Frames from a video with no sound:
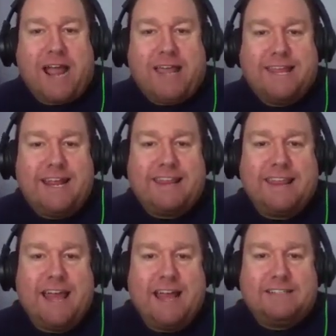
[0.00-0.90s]
I think
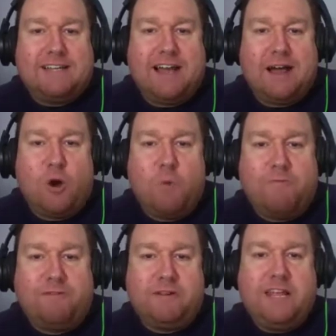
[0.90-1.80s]
that uh,
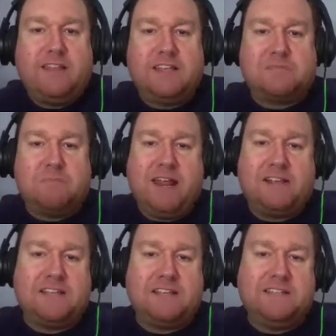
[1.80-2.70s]
hopefully this
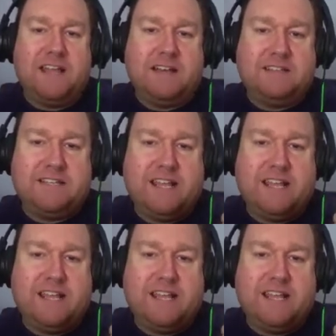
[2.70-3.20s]
makes a dent